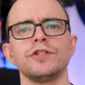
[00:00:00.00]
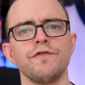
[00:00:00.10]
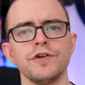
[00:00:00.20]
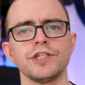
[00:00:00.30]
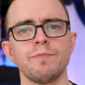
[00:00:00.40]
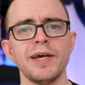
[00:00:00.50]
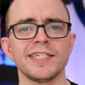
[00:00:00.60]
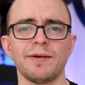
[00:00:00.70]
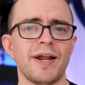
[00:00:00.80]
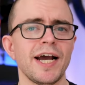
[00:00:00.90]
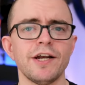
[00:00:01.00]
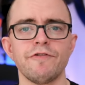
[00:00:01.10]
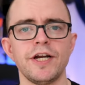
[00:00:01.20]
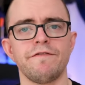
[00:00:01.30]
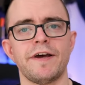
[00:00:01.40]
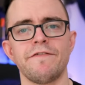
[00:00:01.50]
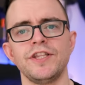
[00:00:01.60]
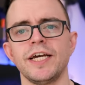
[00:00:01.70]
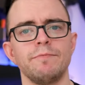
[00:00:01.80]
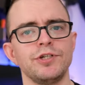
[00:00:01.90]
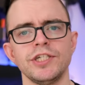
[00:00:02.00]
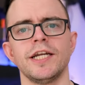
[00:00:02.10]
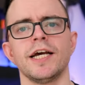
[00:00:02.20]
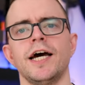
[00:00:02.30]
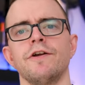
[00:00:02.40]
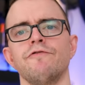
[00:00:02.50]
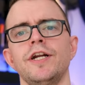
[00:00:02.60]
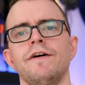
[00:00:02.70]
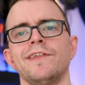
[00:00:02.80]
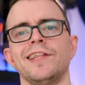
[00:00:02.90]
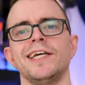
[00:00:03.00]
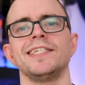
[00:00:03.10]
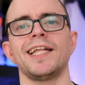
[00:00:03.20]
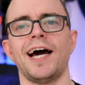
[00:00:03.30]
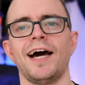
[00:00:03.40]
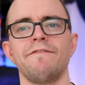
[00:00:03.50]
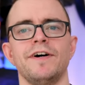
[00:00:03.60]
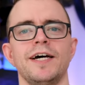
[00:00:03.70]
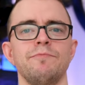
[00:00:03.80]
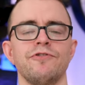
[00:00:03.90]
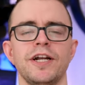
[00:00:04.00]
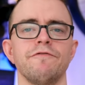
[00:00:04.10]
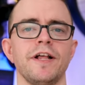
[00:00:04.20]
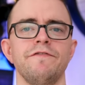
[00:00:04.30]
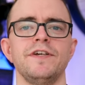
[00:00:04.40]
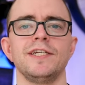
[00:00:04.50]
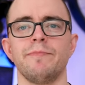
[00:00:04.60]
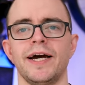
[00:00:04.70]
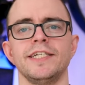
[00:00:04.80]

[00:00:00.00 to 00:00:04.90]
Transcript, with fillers: So for the specs, I'm not gonna read off everything, I'm just gonna kind of read off the things that I find pretty relevant to my